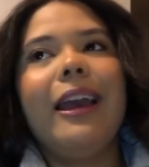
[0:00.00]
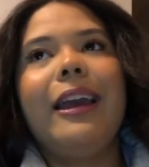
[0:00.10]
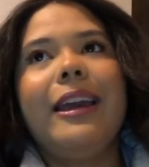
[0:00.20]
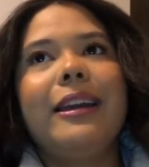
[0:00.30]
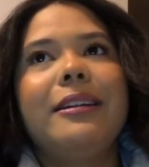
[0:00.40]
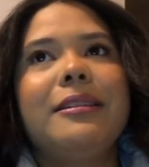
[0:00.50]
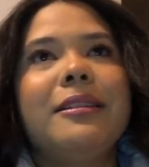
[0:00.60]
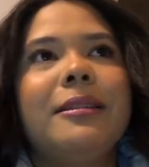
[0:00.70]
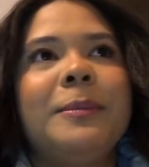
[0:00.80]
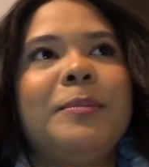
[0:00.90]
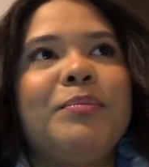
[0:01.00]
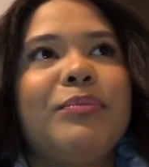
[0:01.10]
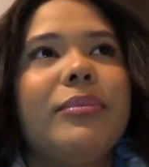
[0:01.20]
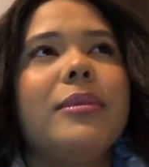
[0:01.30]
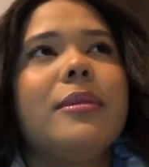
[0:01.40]
and
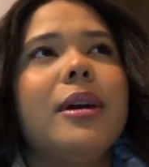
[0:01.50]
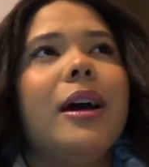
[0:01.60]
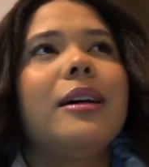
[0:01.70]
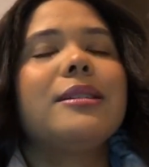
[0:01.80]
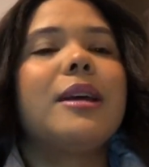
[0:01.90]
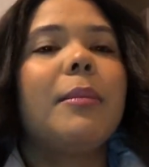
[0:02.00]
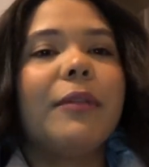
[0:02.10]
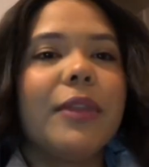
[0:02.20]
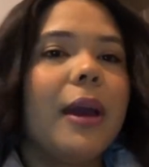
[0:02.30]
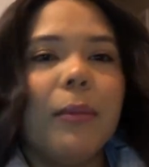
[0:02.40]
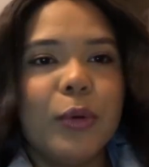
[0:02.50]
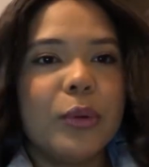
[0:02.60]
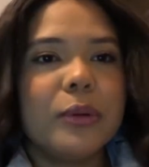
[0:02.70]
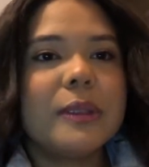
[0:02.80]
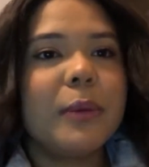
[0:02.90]
some of them
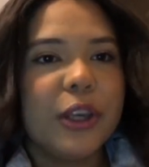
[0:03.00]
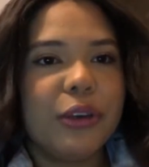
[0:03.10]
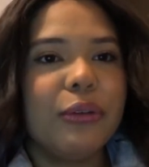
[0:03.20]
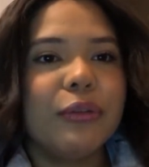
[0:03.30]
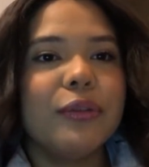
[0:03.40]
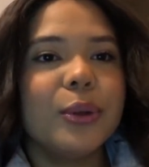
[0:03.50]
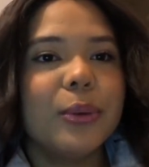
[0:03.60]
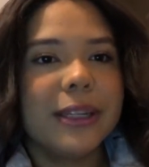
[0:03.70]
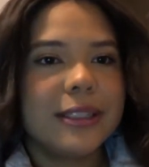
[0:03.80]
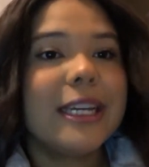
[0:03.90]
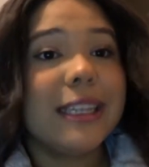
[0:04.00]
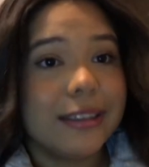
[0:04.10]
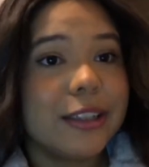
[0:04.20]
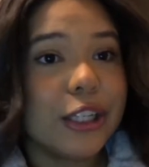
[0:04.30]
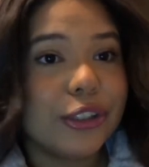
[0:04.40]
will speak you fluent
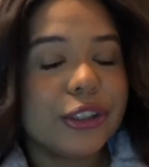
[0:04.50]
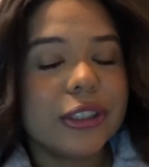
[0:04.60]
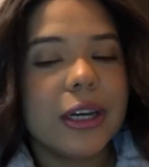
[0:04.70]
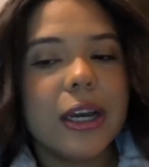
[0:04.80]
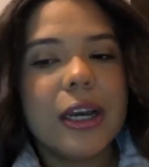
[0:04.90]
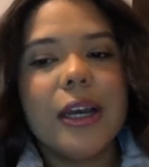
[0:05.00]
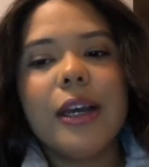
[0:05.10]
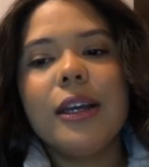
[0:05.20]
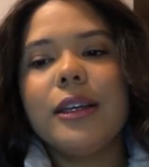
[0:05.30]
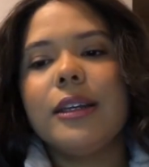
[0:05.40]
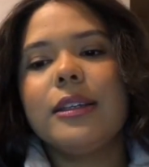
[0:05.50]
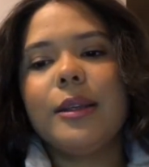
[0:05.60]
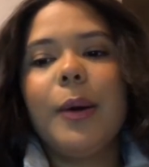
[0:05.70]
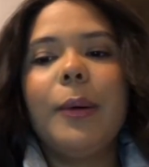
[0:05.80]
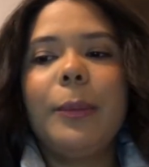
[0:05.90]
english
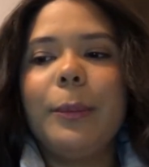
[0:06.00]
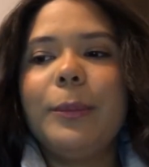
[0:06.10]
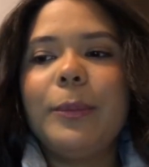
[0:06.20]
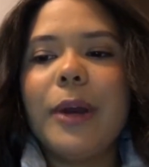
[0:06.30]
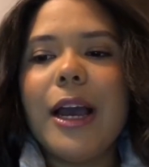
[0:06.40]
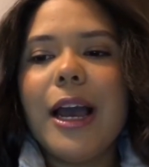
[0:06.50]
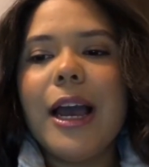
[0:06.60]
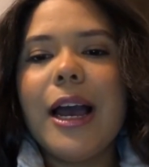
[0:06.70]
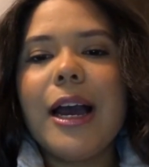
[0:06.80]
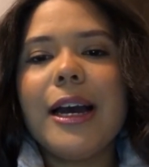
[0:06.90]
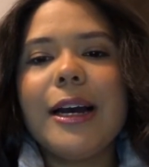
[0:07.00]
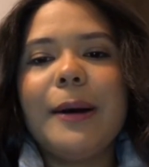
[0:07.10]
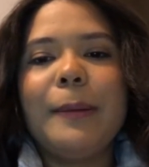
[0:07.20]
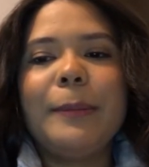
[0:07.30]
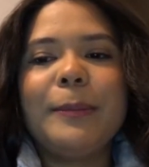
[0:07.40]
so
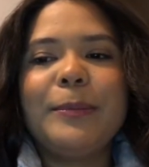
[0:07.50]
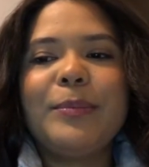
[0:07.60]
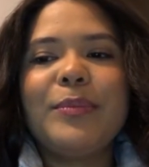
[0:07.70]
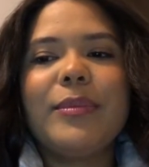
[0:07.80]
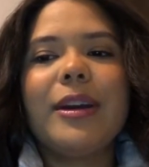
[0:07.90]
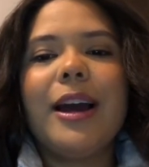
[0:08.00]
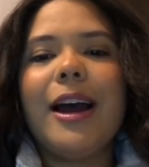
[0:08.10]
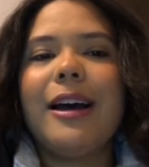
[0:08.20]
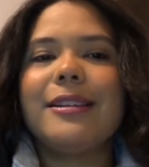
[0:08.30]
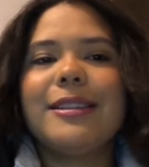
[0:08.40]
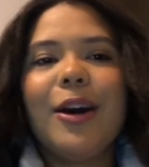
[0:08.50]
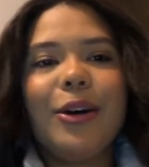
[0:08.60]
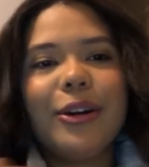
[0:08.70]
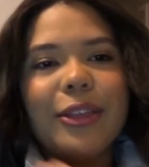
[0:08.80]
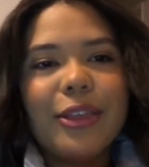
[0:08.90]
um, as
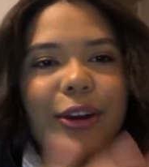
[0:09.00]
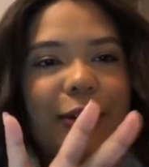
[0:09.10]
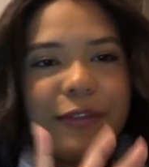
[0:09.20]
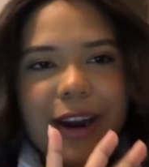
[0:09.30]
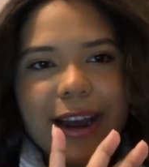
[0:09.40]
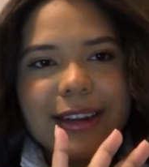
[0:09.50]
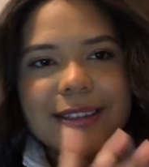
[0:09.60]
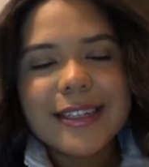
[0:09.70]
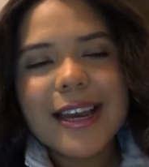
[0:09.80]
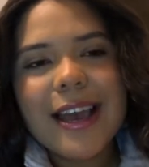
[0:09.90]
our third fact